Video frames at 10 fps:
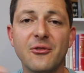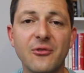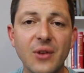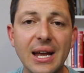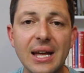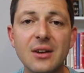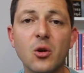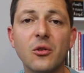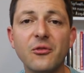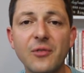Friend
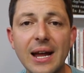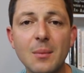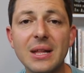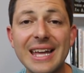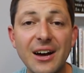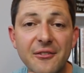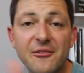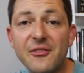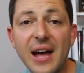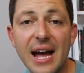or family
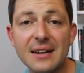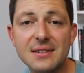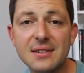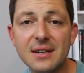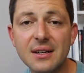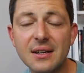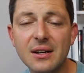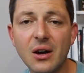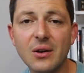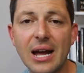effect,
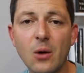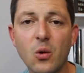okay?